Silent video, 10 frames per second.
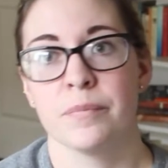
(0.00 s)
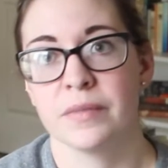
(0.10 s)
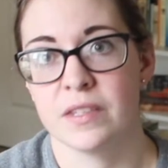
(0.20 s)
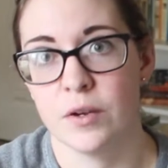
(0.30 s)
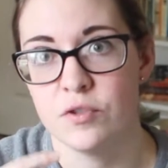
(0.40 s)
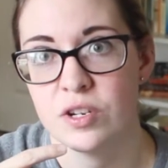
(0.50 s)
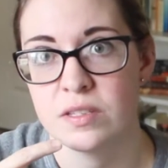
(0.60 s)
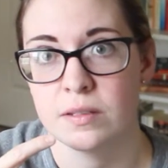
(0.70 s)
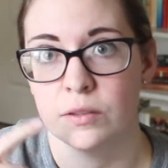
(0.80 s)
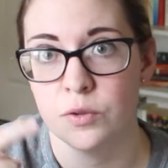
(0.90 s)
So
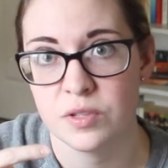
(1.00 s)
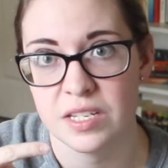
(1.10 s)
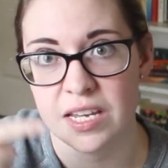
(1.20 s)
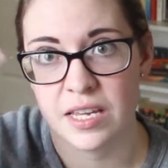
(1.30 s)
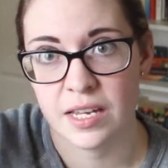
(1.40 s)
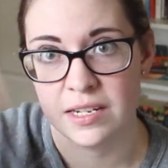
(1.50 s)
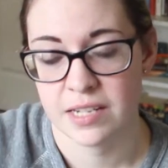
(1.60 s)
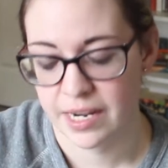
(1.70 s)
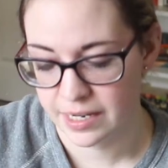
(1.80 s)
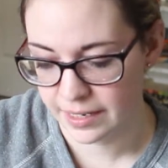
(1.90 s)
just loosening and
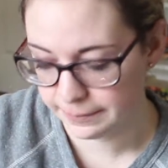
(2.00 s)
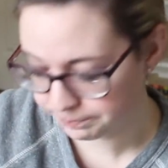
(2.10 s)
tightening.